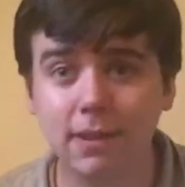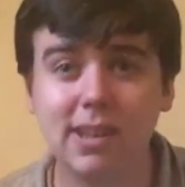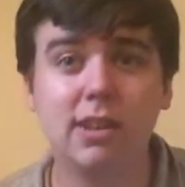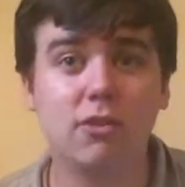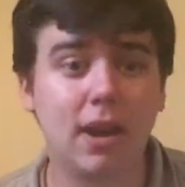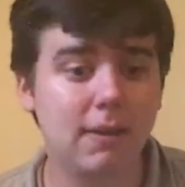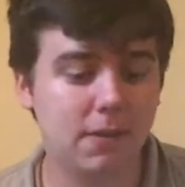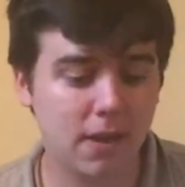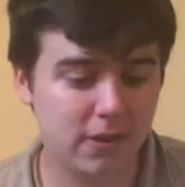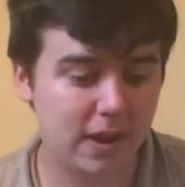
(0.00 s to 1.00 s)
to visit his
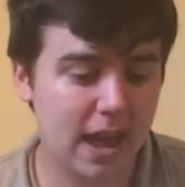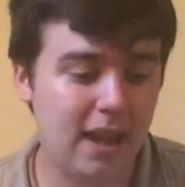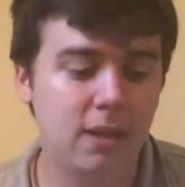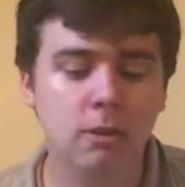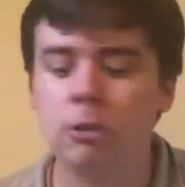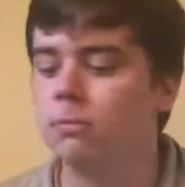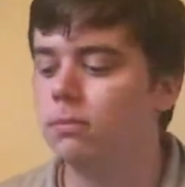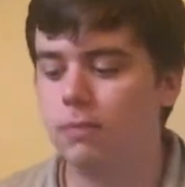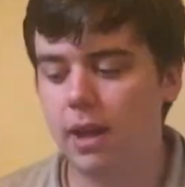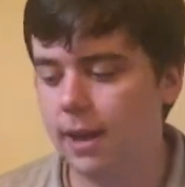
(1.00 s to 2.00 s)
grave the other day.
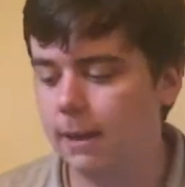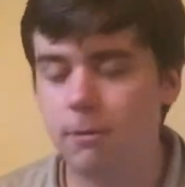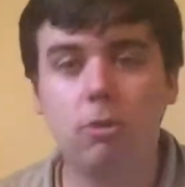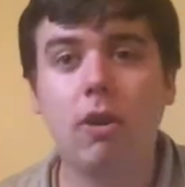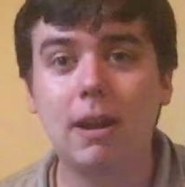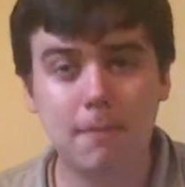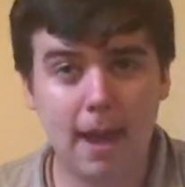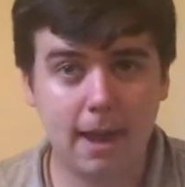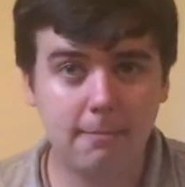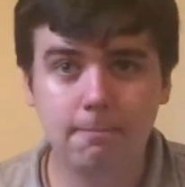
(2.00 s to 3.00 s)
Great
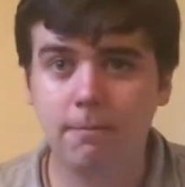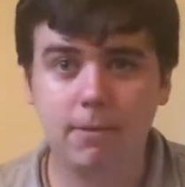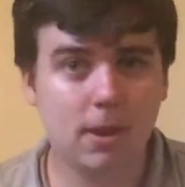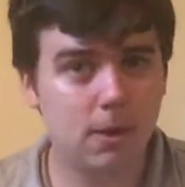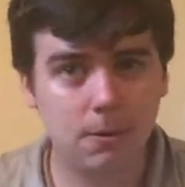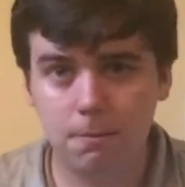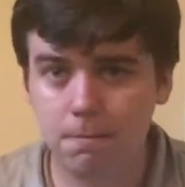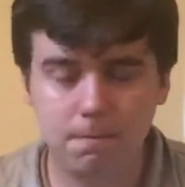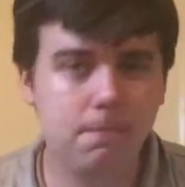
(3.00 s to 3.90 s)
man. So,